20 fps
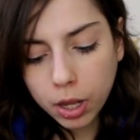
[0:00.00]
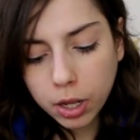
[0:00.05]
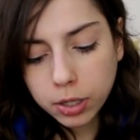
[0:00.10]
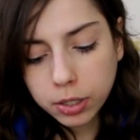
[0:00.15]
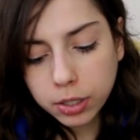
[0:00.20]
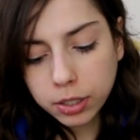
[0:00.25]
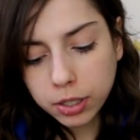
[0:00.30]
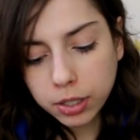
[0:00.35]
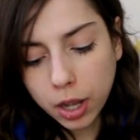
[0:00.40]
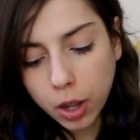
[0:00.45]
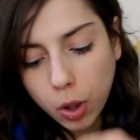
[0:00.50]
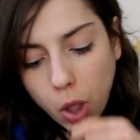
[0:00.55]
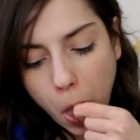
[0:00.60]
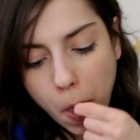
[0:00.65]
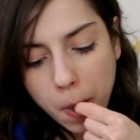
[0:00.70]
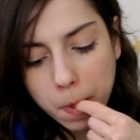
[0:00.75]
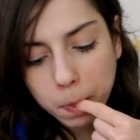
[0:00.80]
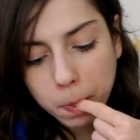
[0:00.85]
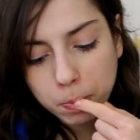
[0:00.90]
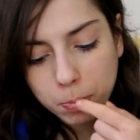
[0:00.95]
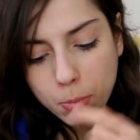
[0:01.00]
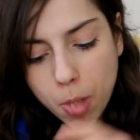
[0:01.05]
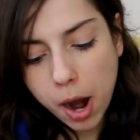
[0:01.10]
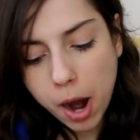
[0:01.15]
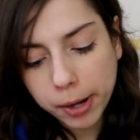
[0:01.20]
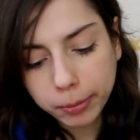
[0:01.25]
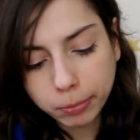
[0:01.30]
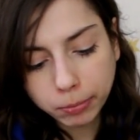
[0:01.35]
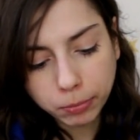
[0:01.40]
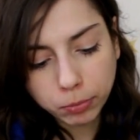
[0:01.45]
So,
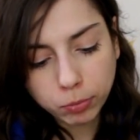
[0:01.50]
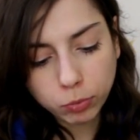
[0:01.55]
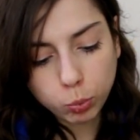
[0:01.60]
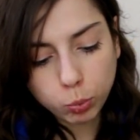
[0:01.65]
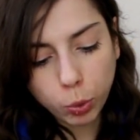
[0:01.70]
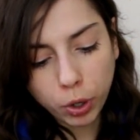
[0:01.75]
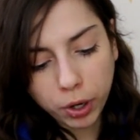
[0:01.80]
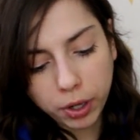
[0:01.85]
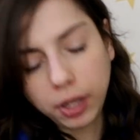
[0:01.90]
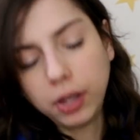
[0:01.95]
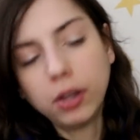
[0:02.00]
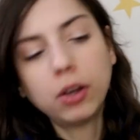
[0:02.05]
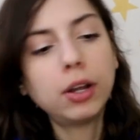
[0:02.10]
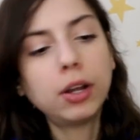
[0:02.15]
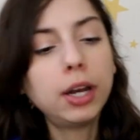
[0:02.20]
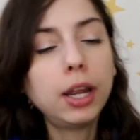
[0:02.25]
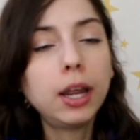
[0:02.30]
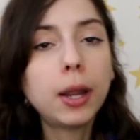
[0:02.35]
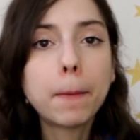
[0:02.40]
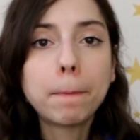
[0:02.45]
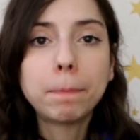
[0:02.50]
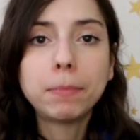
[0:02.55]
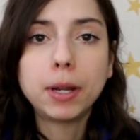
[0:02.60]
I'm working on it.